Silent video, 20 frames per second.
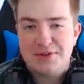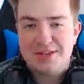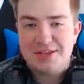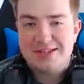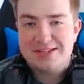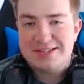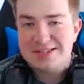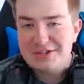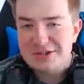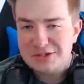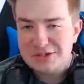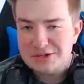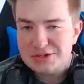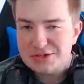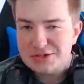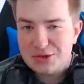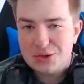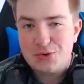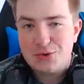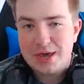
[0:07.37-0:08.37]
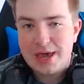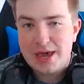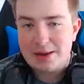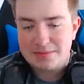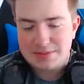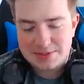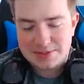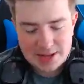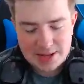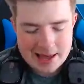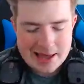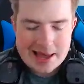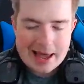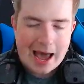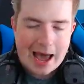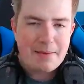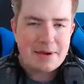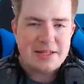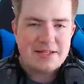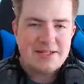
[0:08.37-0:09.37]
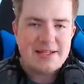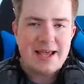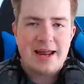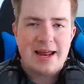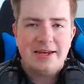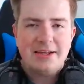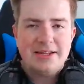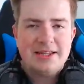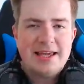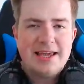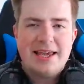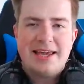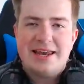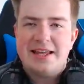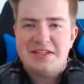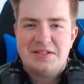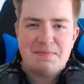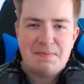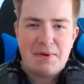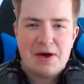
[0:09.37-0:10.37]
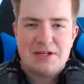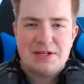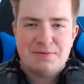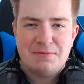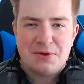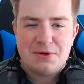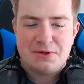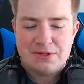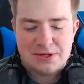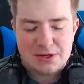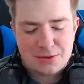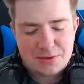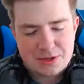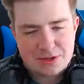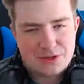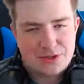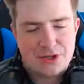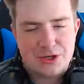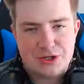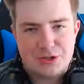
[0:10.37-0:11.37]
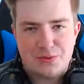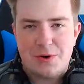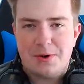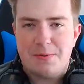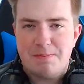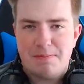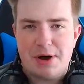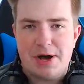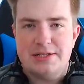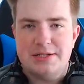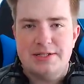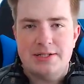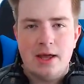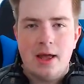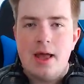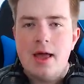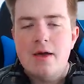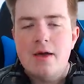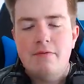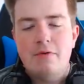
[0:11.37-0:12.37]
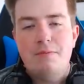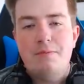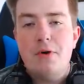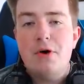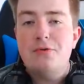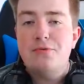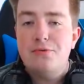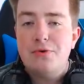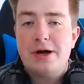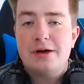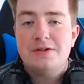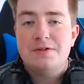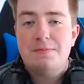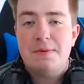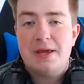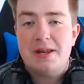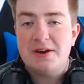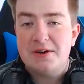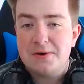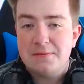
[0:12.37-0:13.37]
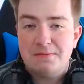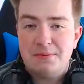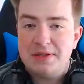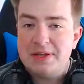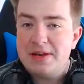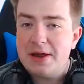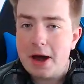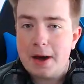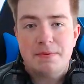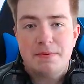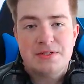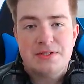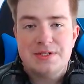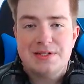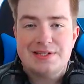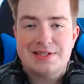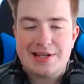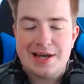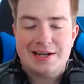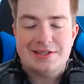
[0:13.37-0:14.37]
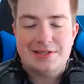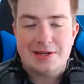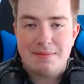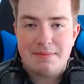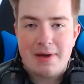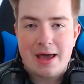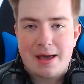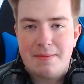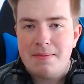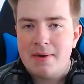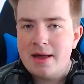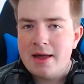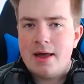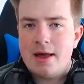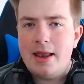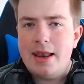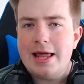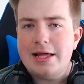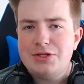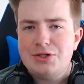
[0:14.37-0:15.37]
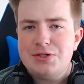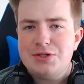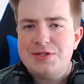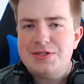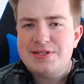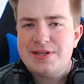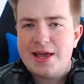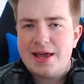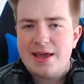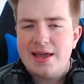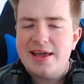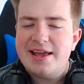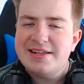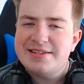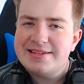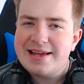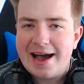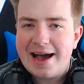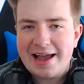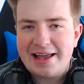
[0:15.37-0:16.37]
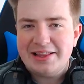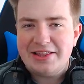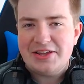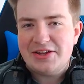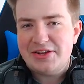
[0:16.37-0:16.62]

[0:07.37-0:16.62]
this in just 2 games. I mean, technically, it is possible to do it in just 1, but with both routes being on complete opposite sides of the map, let's just say it's highly